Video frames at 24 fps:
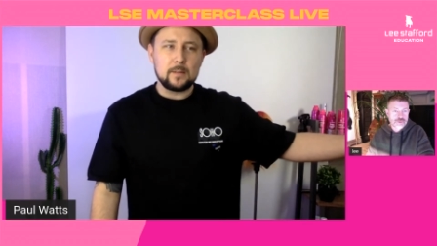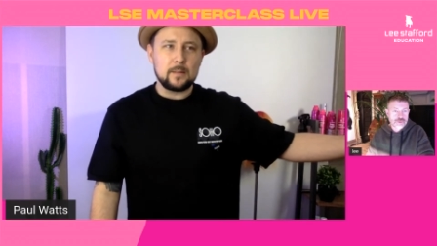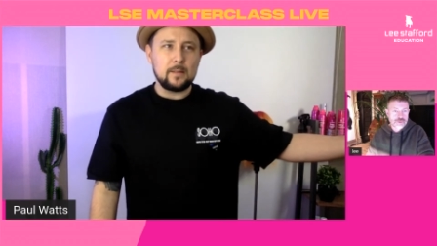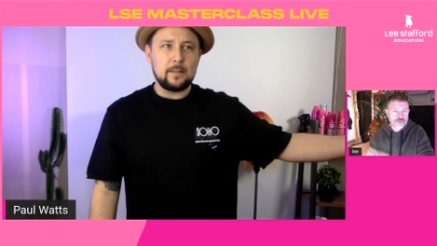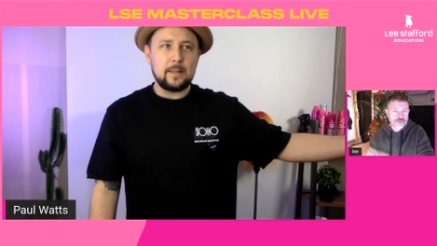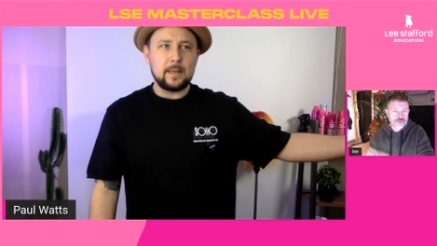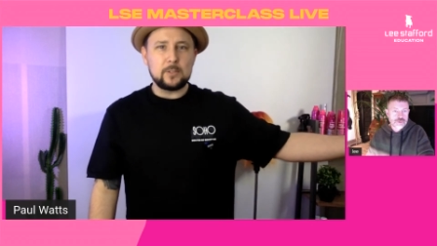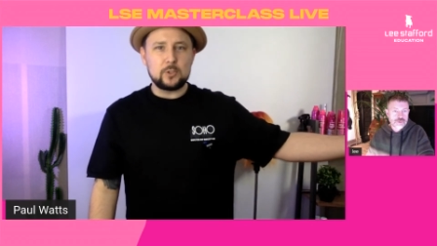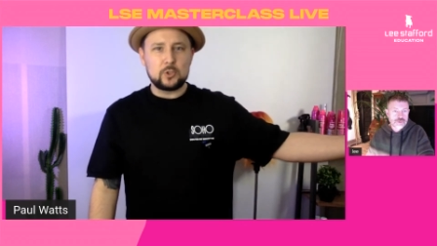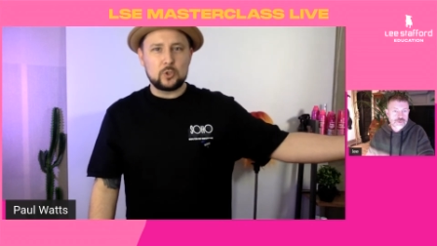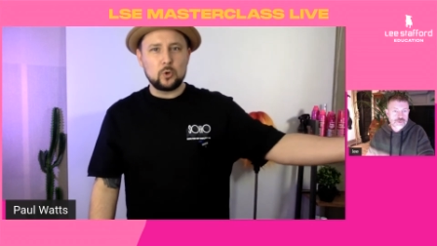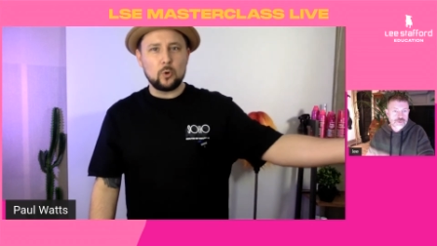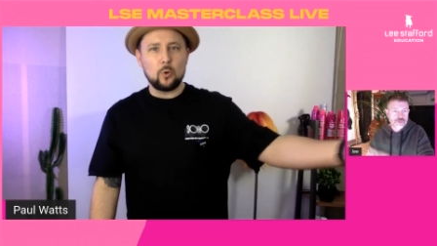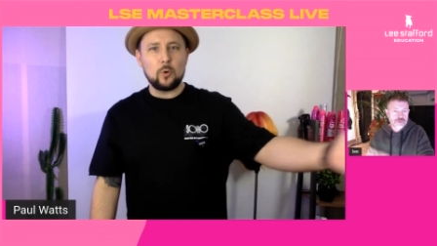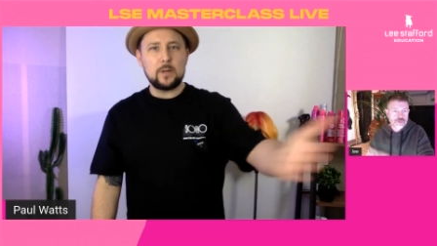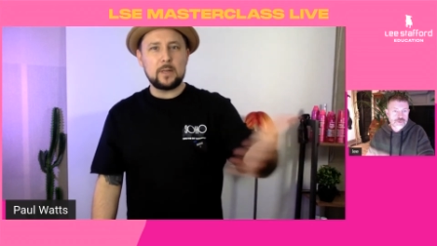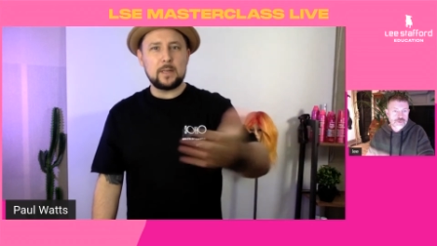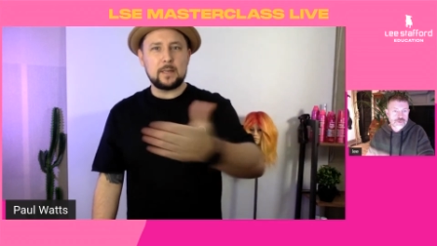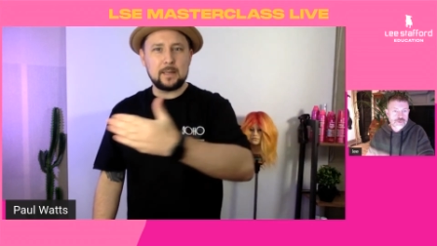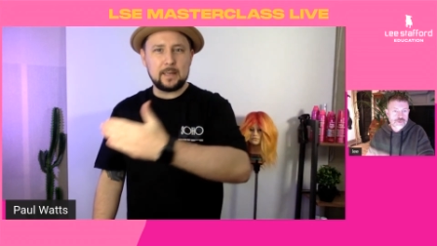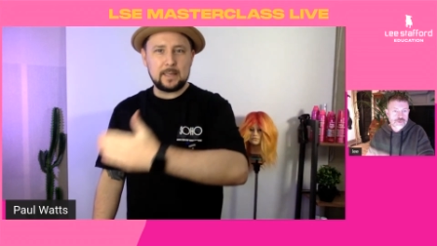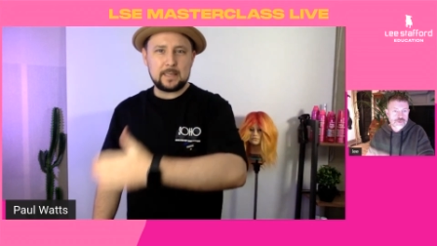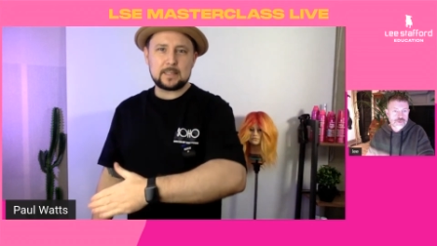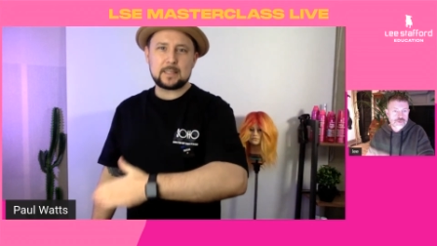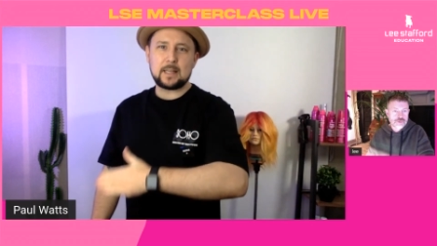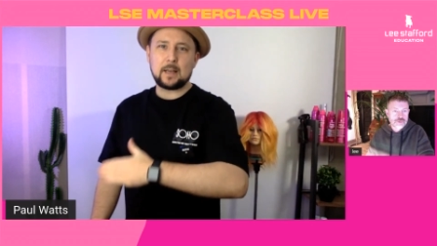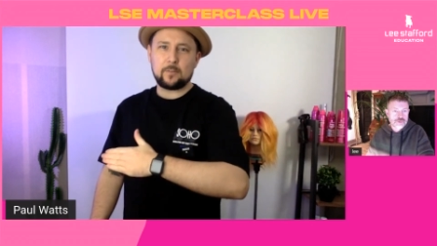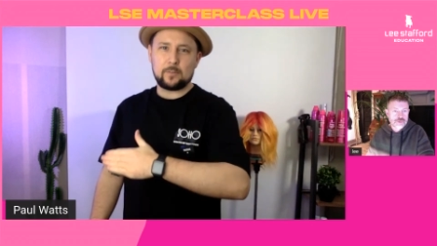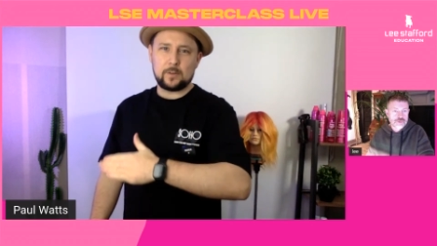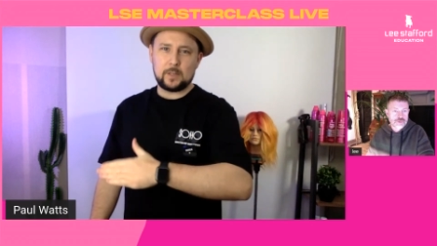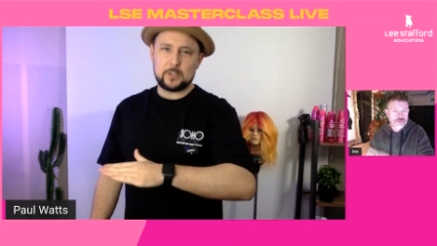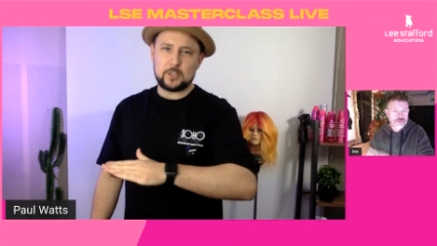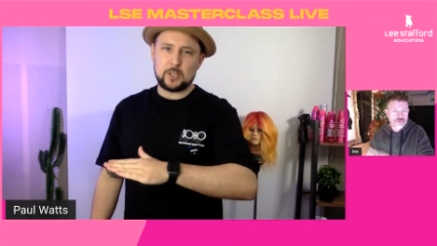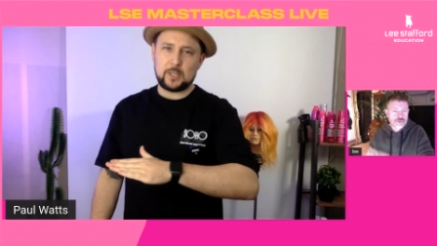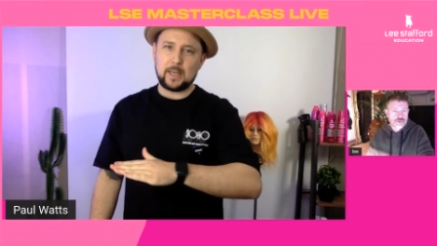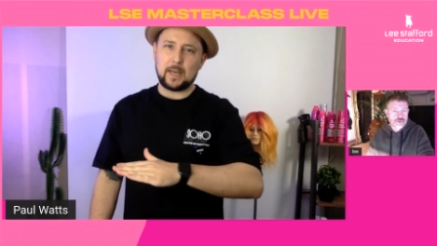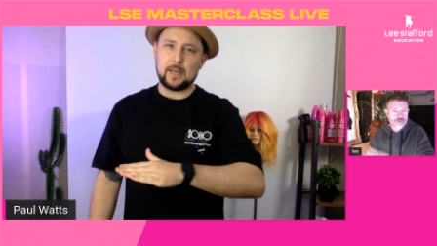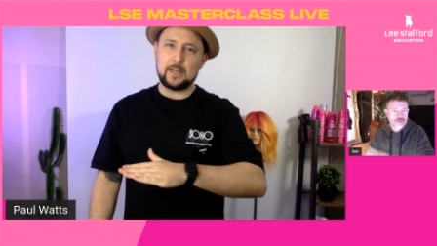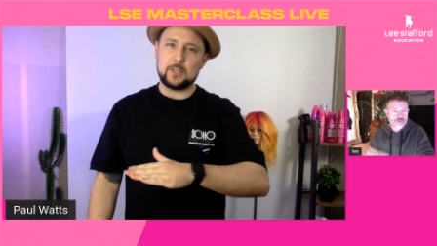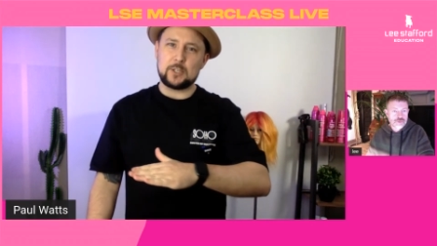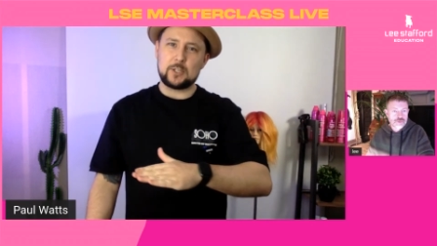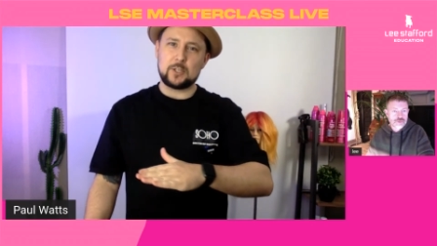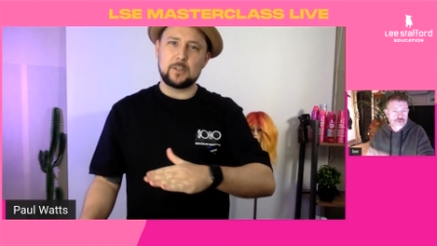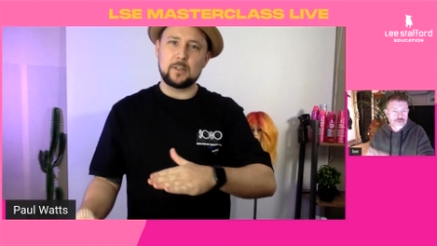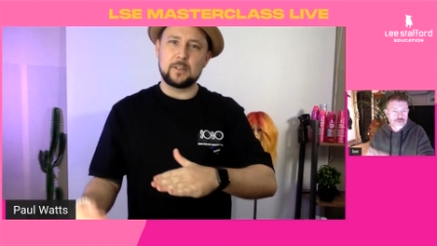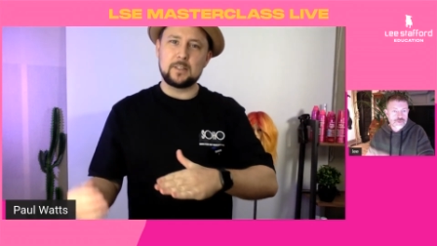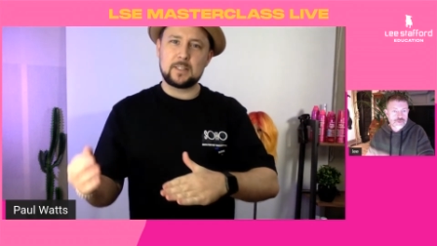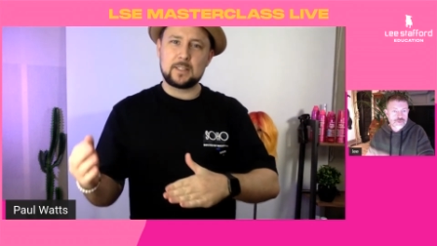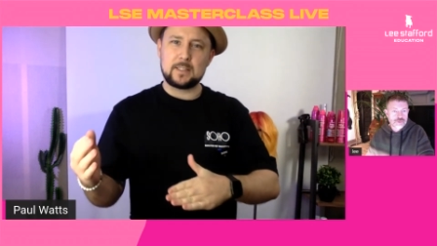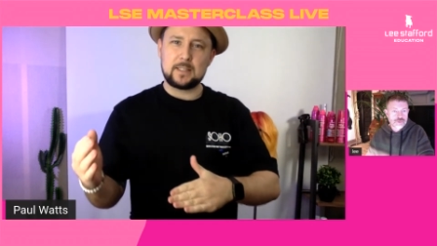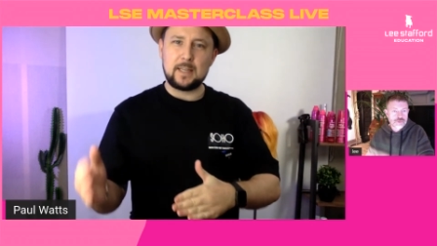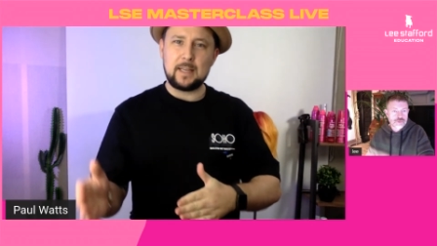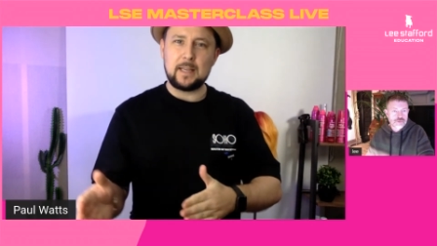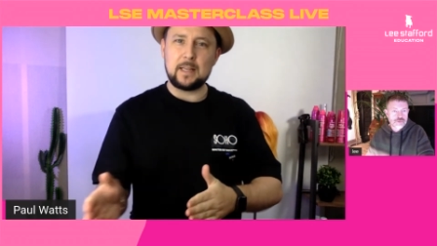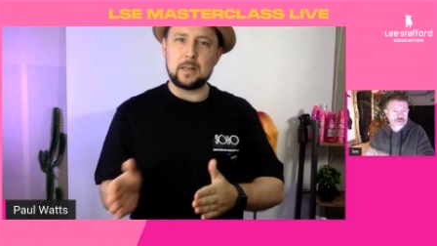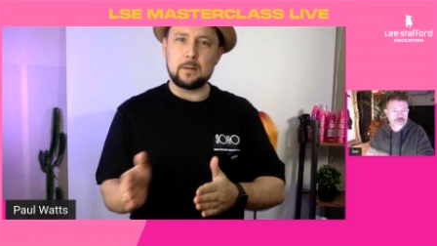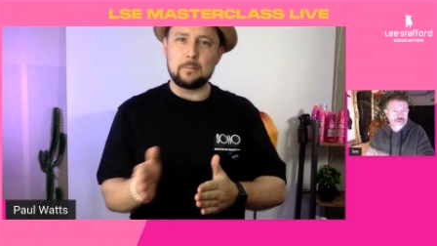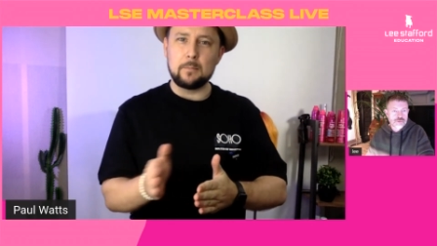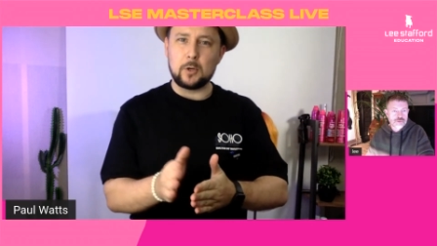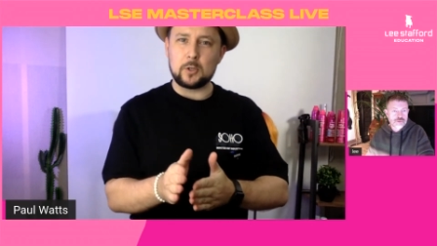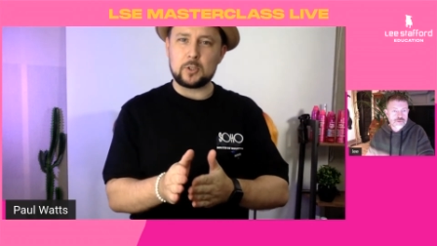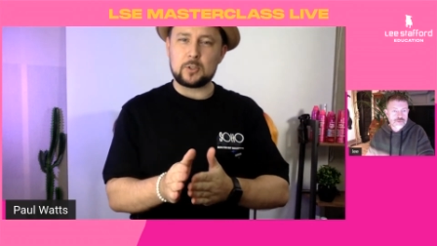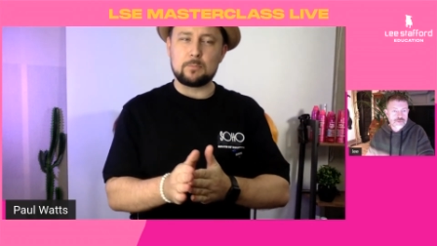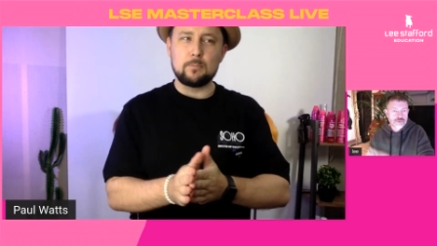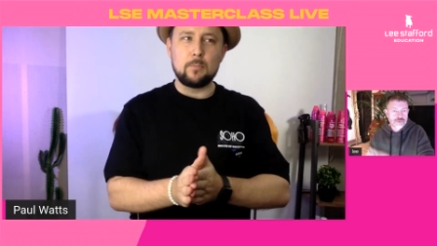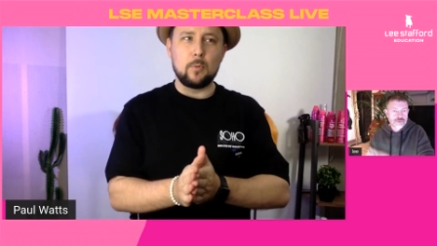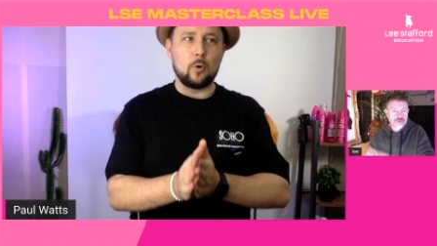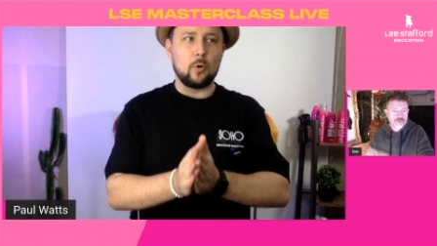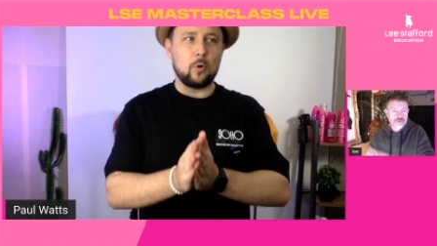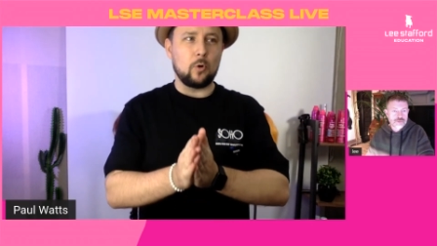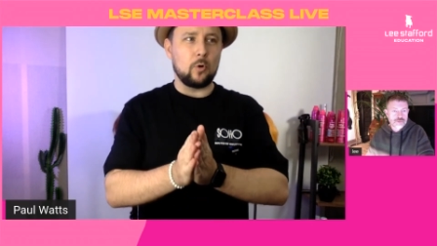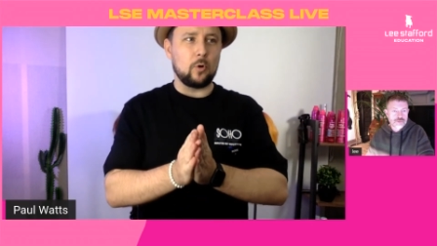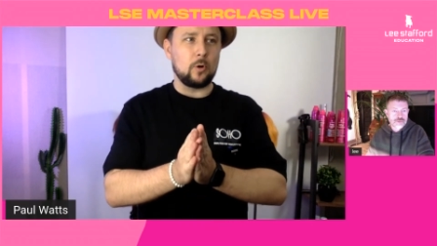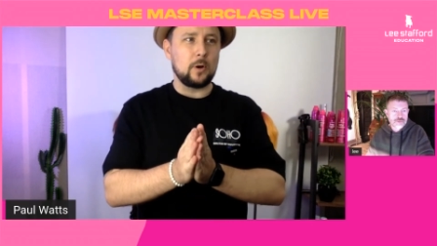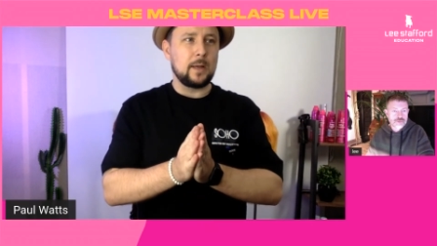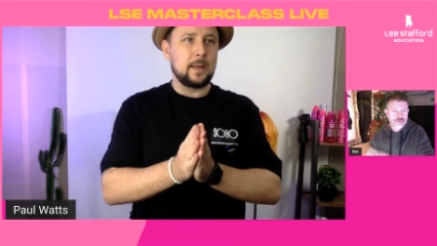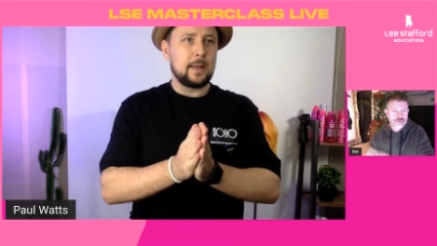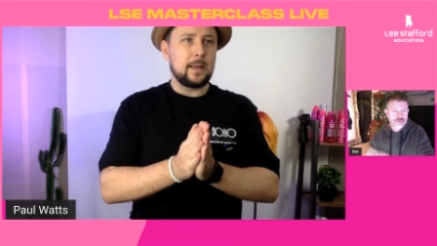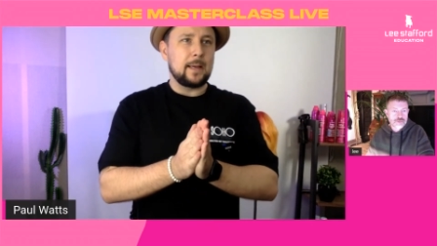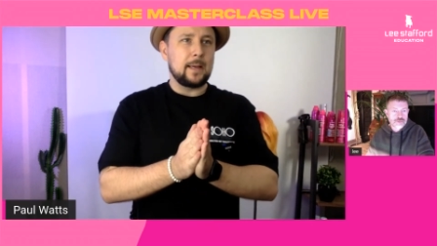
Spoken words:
and then joining Lee Stafford Education and seeing a much more,